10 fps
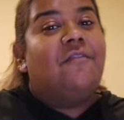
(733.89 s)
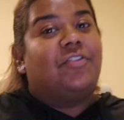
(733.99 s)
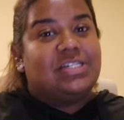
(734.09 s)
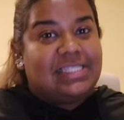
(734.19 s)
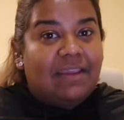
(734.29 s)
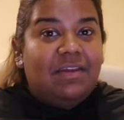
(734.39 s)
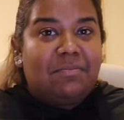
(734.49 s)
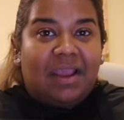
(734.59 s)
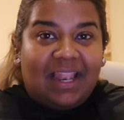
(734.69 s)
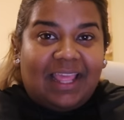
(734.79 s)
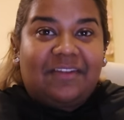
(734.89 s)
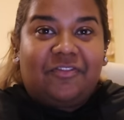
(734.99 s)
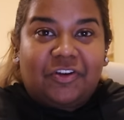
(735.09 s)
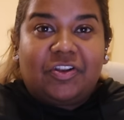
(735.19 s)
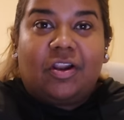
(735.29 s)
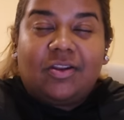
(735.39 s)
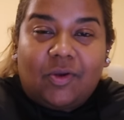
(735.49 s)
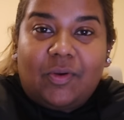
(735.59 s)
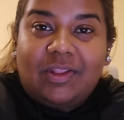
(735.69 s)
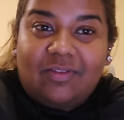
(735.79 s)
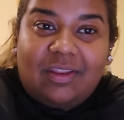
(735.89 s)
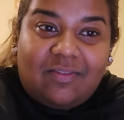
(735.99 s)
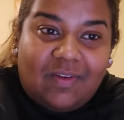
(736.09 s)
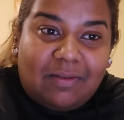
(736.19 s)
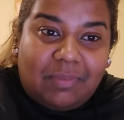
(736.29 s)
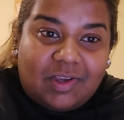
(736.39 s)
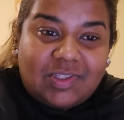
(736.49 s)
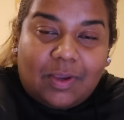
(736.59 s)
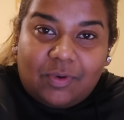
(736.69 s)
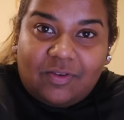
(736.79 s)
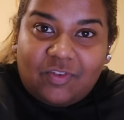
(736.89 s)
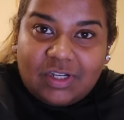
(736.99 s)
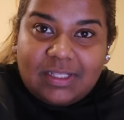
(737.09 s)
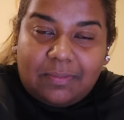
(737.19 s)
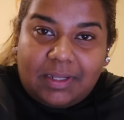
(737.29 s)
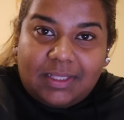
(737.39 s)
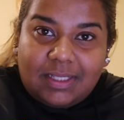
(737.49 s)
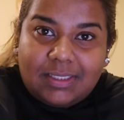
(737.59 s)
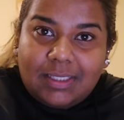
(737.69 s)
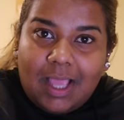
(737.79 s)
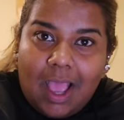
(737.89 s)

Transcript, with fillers: for saving my life, for not going to the event because I would have dressed up like this.